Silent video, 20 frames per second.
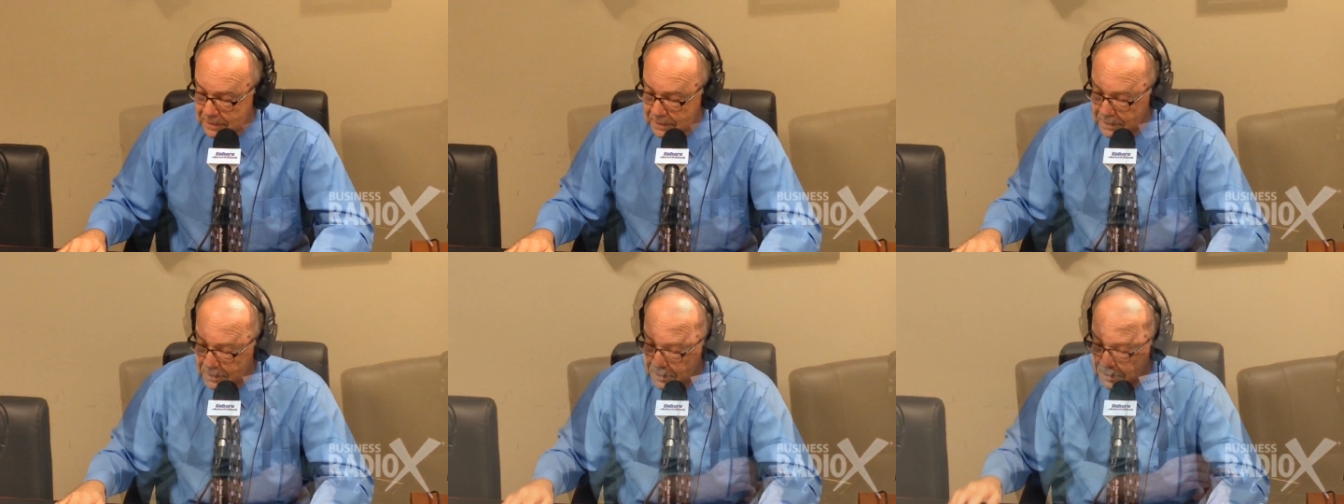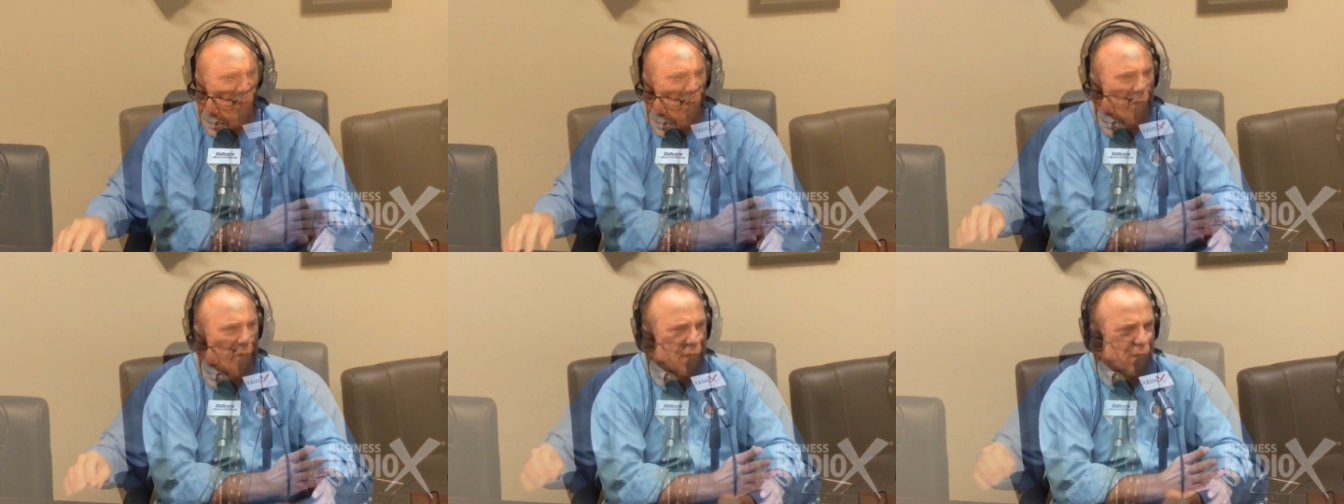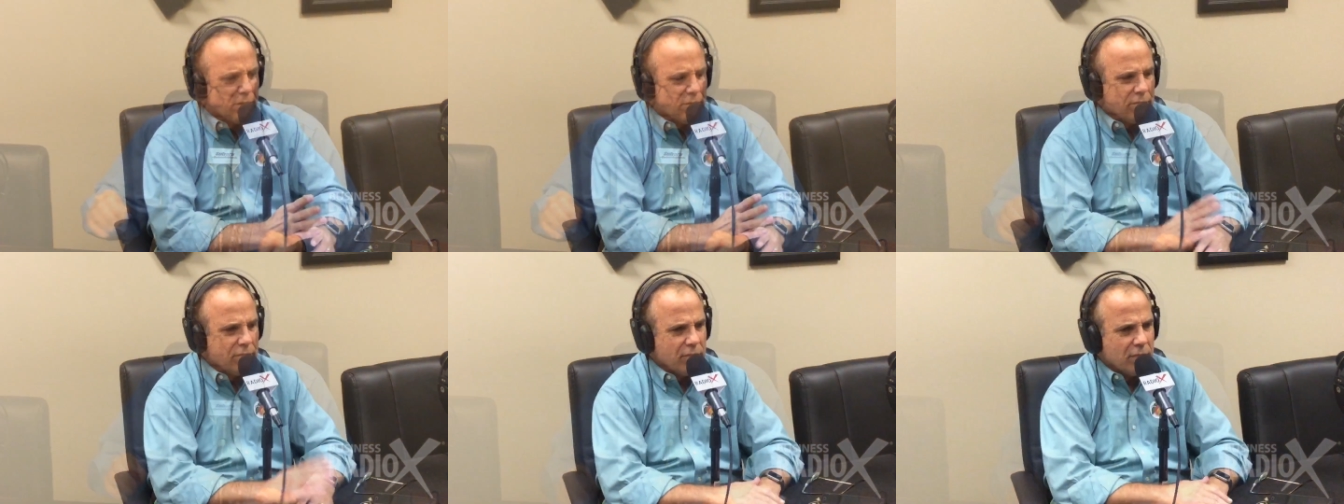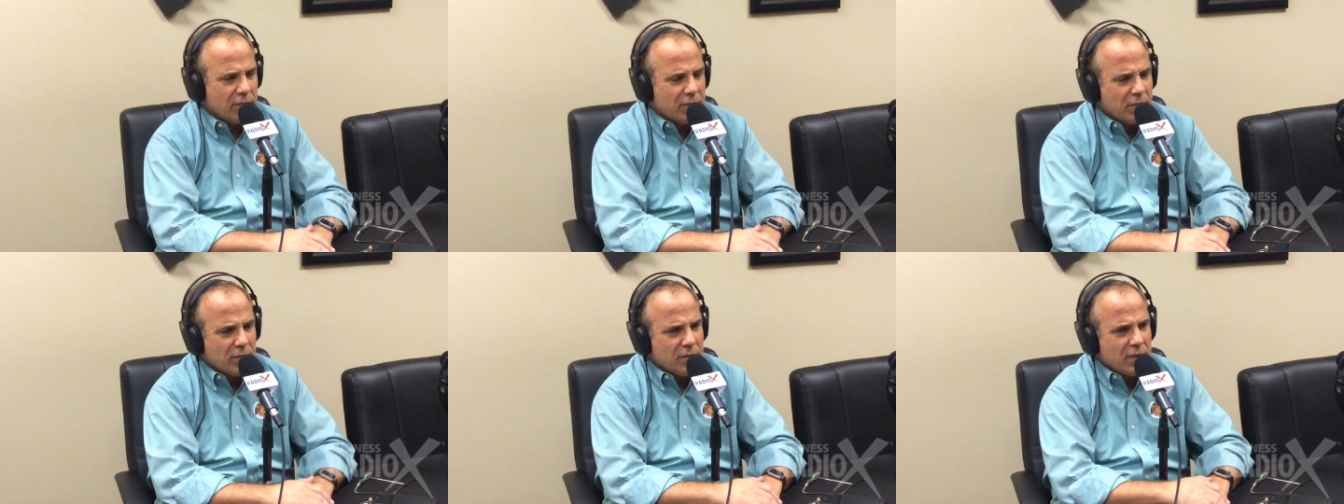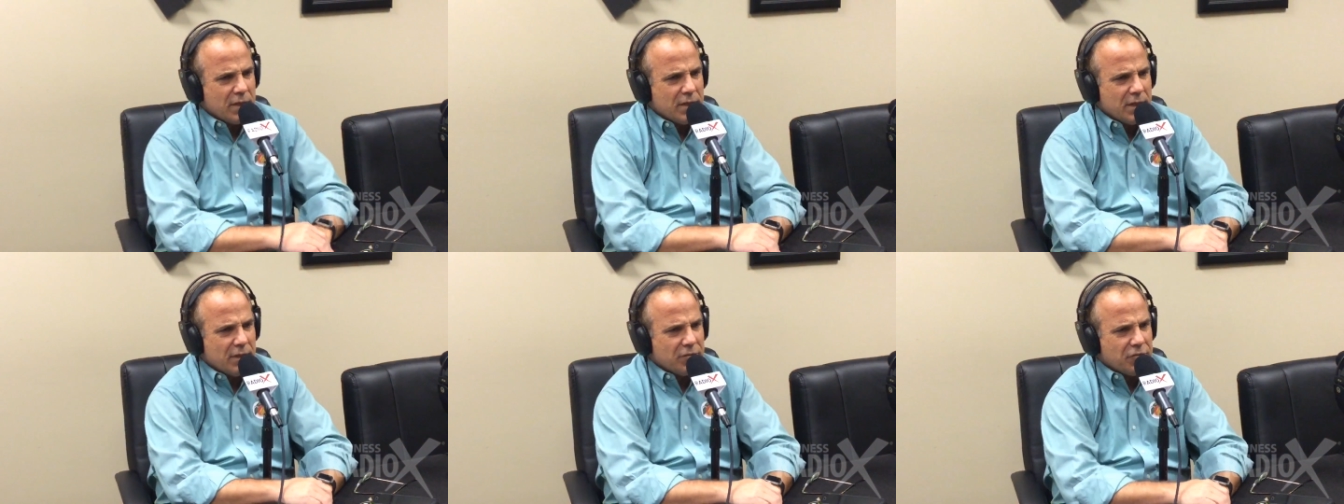Target.
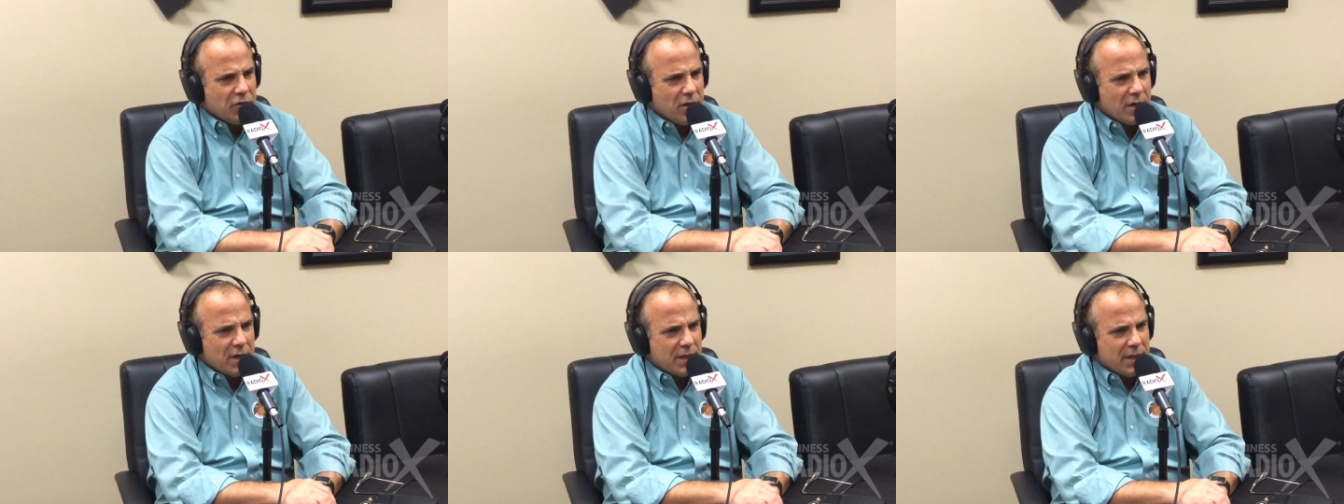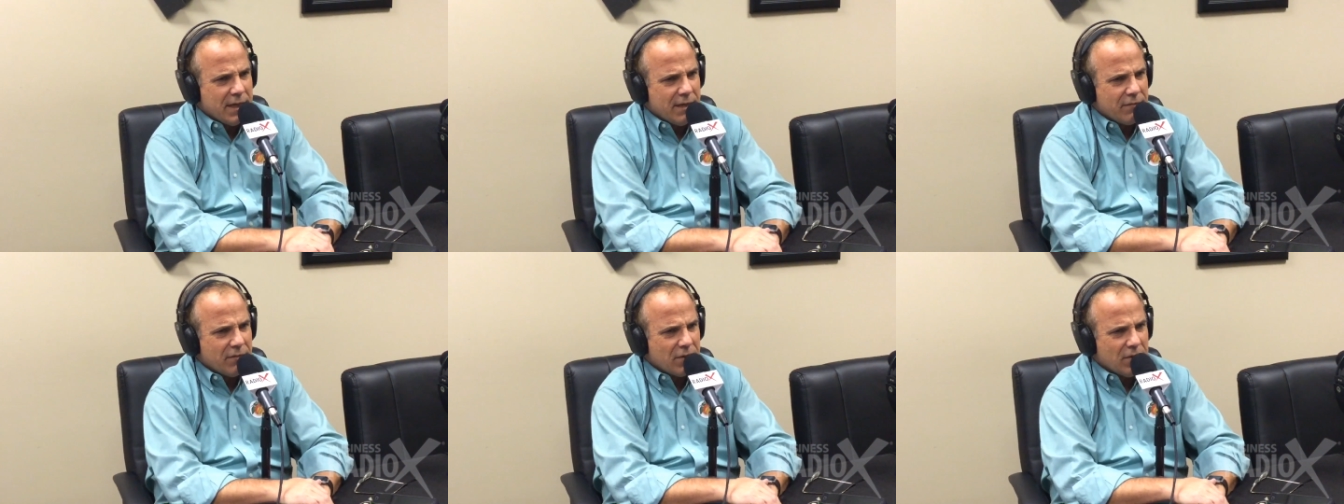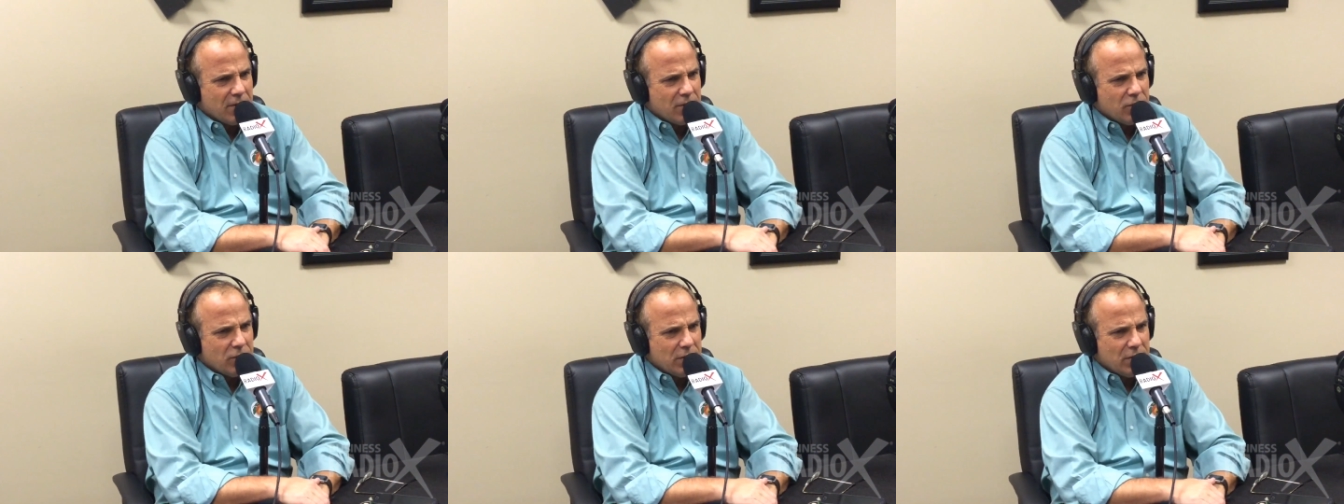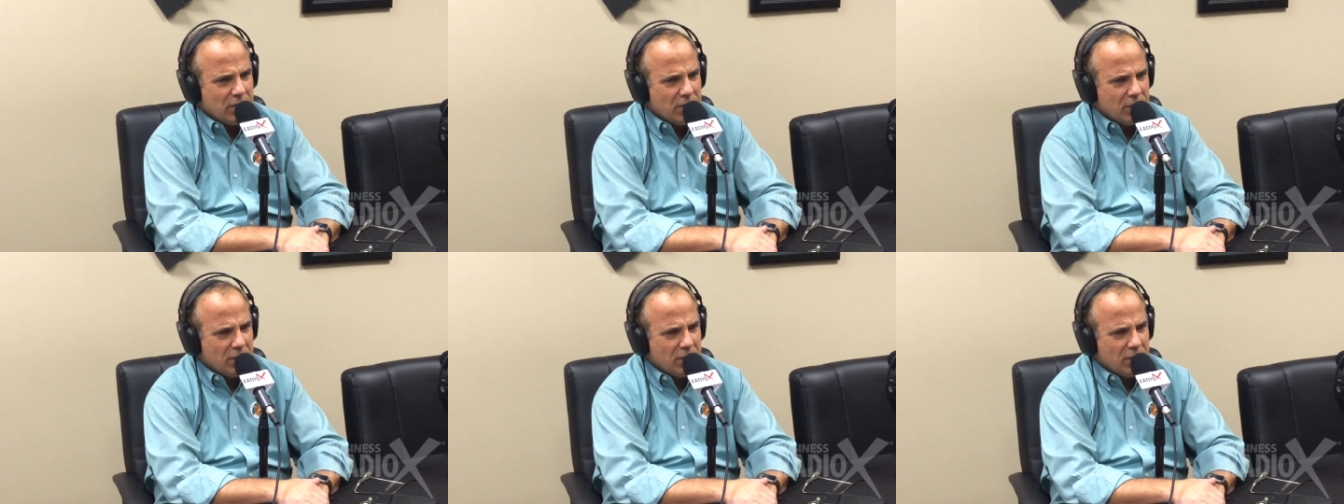Doesn't the Target have a good one?